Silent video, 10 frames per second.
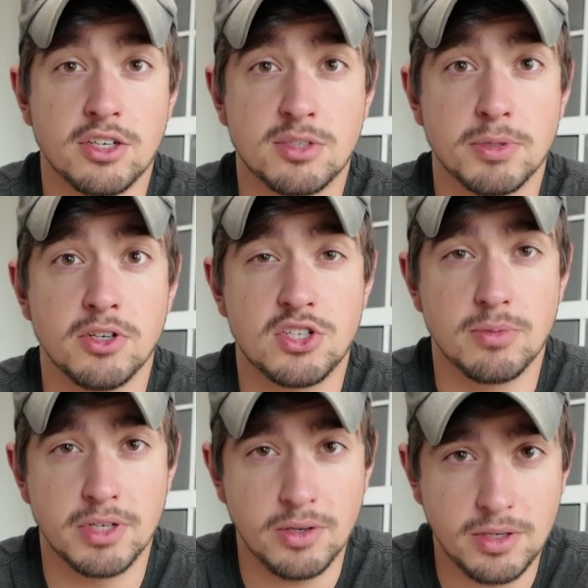experience
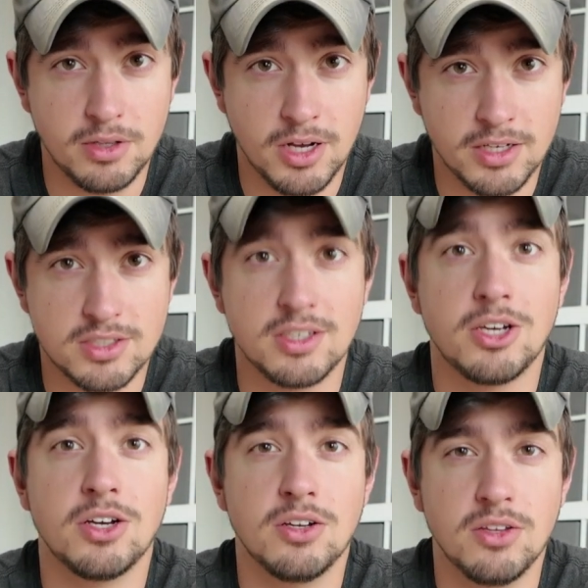some hearing loss
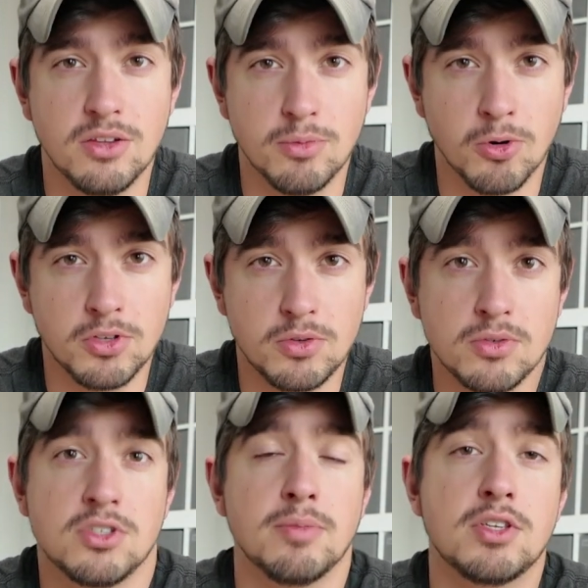the more you use them.